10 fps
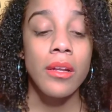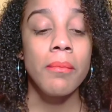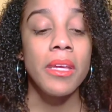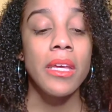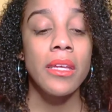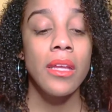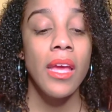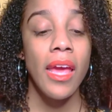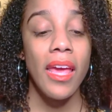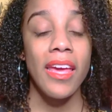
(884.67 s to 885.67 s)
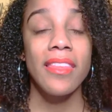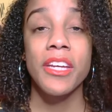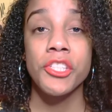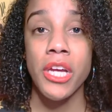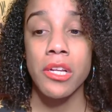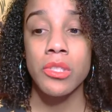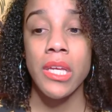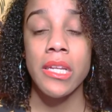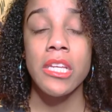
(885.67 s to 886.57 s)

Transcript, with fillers: coming in and that shadow side,